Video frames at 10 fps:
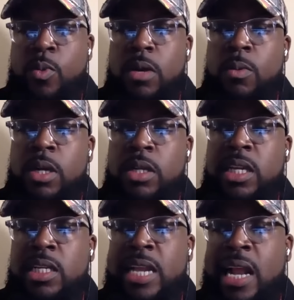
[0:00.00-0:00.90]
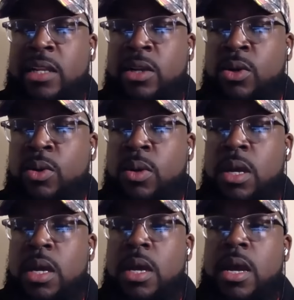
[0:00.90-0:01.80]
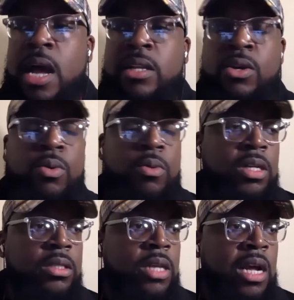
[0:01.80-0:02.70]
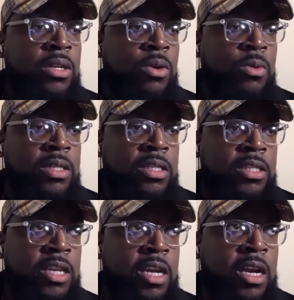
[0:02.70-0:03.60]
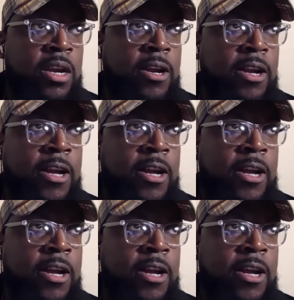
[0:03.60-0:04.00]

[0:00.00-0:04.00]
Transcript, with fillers: One one thing that I do, I do want, I do want to share.